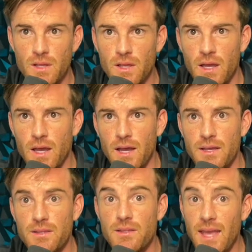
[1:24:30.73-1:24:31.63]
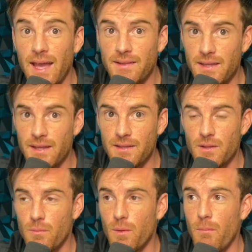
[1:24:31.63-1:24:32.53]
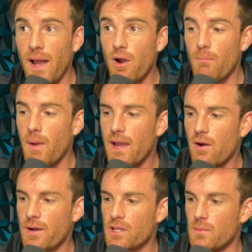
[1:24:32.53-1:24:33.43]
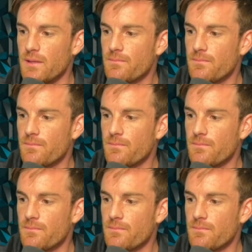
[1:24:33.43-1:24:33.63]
Uh, yeah, it did. But my my argument,